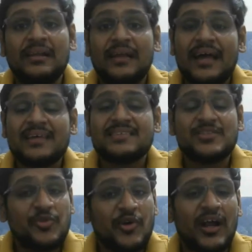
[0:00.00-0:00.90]
guys,
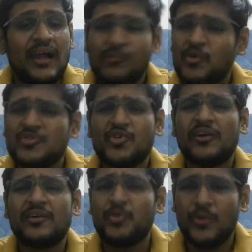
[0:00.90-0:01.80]
you almost
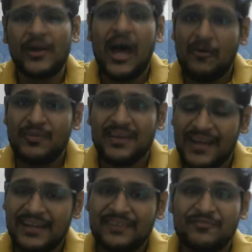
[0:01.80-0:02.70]
got 2.5 months,
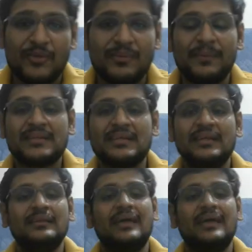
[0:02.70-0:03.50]
right, for preparation.